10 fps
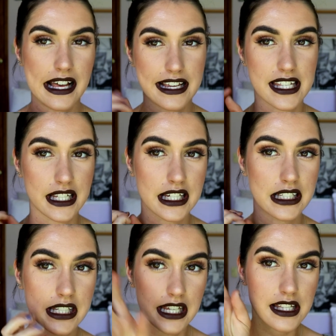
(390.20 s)
Like I said, it
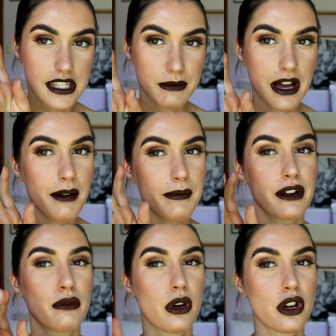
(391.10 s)
cleans them out but
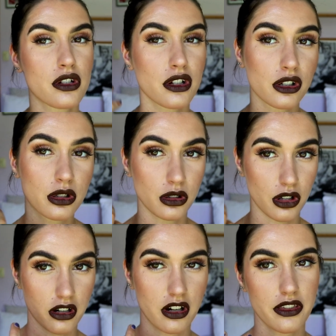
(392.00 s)
it won't
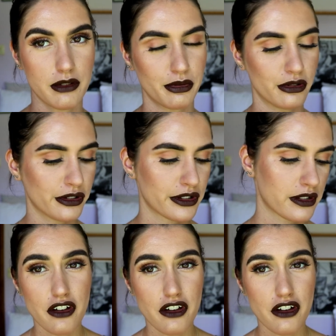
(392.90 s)
clog the pores.